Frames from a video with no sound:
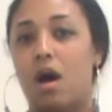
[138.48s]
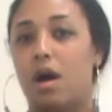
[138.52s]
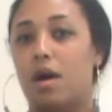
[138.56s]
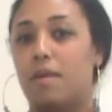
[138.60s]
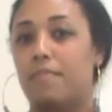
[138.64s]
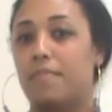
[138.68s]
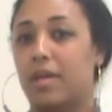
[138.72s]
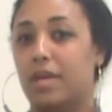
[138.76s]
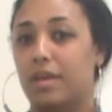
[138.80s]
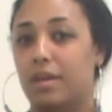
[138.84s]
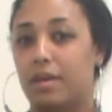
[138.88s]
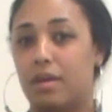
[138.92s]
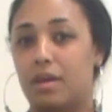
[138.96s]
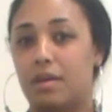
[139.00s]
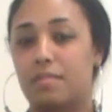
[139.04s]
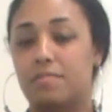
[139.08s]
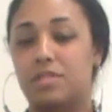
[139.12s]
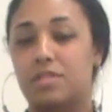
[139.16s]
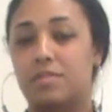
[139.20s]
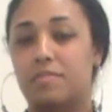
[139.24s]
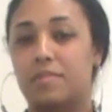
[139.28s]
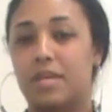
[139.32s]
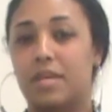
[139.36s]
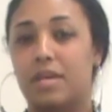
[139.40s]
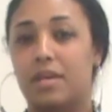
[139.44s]
they could come
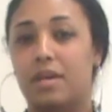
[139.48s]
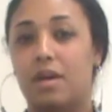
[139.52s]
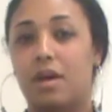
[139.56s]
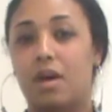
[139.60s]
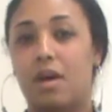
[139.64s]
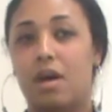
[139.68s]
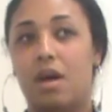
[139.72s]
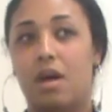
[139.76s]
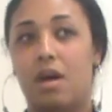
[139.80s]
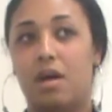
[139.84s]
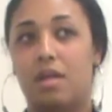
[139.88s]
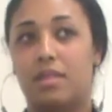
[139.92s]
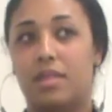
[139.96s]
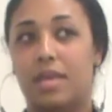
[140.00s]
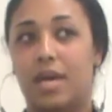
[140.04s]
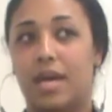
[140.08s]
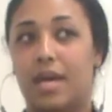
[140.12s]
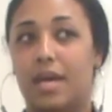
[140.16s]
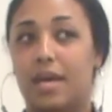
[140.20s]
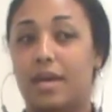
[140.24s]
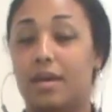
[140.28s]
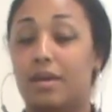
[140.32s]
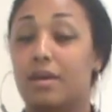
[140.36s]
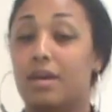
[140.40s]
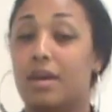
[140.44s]
to me.
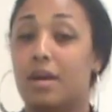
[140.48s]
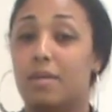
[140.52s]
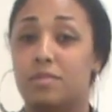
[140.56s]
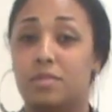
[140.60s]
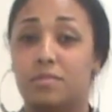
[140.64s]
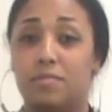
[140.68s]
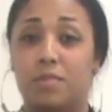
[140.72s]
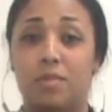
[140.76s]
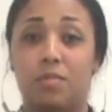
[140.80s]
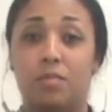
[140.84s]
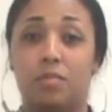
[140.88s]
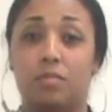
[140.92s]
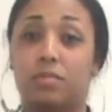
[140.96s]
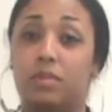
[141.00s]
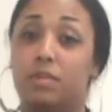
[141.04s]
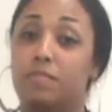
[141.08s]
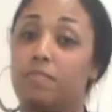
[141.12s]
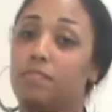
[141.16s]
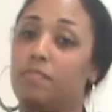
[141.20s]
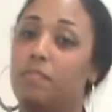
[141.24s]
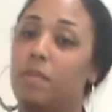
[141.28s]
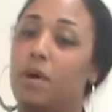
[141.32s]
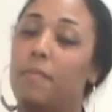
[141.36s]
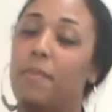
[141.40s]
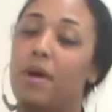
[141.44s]
They could come to me
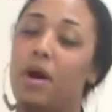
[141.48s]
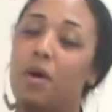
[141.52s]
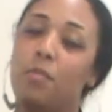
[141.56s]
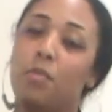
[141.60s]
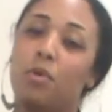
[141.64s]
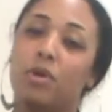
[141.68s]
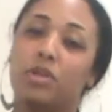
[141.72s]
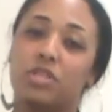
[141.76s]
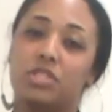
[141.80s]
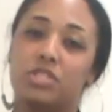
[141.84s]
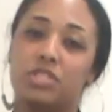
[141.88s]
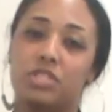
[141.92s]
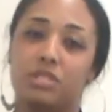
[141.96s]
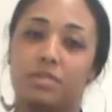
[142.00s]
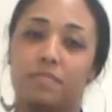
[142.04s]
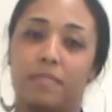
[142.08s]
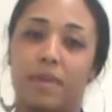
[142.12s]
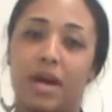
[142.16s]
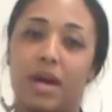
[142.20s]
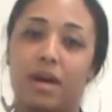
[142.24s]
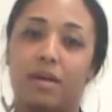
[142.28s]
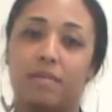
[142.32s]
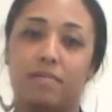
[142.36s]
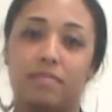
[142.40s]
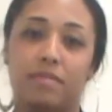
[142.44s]
about more than just
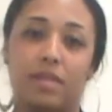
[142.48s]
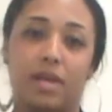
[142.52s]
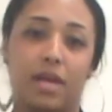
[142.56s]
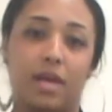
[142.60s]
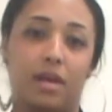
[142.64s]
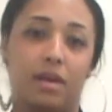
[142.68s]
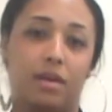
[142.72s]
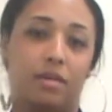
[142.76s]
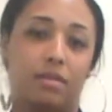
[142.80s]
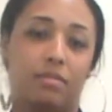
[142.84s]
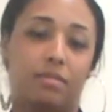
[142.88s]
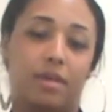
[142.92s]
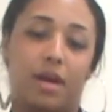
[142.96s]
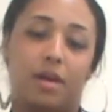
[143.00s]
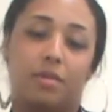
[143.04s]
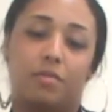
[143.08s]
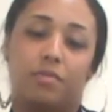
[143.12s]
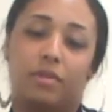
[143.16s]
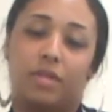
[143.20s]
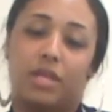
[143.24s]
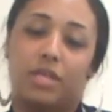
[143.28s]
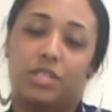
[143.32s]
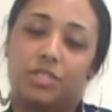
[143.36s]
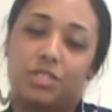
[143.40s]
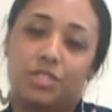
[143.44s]
math. They had
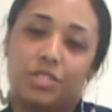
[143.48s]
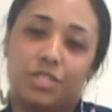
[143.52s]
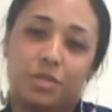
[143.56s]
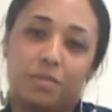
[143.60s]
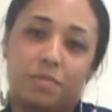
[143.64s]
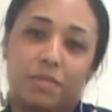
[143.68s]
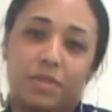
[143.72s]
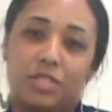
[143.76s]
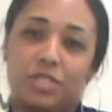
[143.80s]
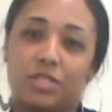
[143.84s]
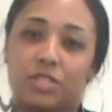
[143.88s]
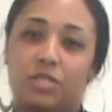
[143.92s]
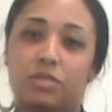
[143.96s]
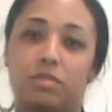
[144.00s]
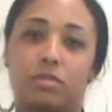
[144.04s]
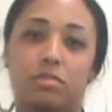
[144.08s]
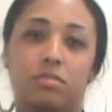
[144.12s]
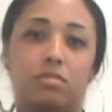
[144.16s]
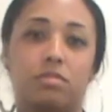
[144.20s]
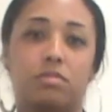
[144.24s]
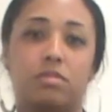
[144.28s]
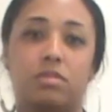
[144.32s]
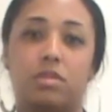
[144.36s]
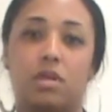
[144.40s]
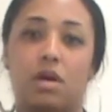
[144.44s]
relationship
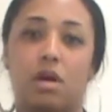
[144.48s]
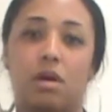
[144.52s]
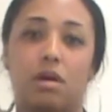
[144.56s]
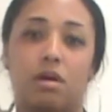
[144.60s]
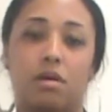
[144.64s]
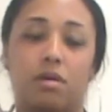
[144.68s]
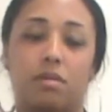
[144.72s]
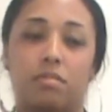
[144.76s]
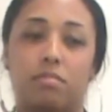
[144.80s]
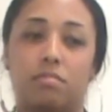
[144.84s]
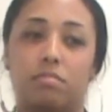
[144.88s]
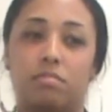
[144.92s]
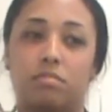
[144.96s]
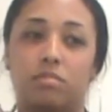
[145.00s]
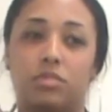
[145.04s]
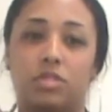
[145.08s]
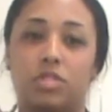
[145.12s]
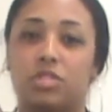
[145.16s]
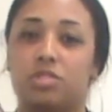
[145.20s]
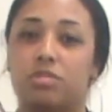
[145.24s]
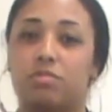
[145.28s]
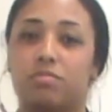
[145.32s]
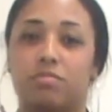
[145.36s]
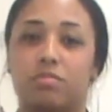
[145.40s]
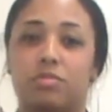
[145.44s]
issues,
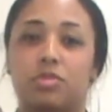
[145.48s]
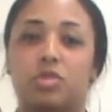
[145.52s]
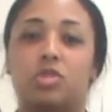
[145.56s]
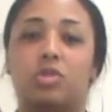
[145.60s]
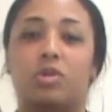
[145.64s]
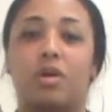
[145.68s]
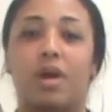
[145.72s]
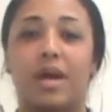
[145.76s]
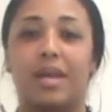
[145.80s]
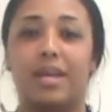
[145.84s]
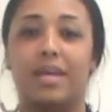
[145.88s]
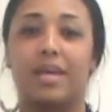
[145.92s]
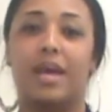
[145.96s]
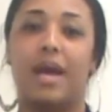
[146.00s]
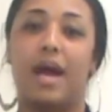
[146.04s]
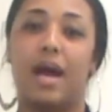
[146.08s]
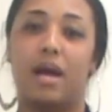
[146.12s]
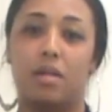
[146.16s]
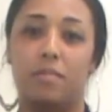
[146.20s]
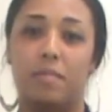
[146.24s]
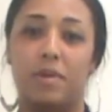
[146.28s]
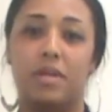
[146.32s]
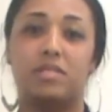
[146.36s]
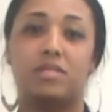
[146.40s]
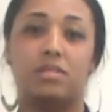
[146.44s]
just trying to get
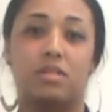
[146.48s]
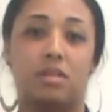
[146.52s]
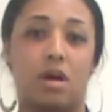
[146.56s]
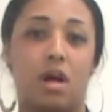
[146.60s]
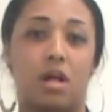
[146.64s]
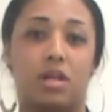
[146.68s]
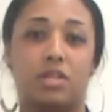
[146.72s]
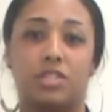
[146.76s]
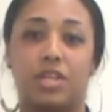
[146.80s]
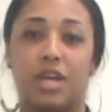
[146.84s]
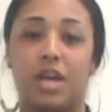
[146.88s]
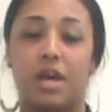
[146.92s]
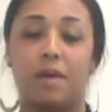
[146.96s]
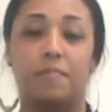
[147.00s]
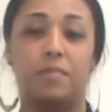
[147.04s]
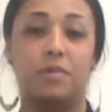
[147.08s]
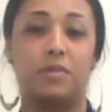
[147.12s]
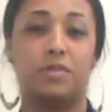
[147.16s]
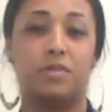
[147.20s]
acclimated to the college campus.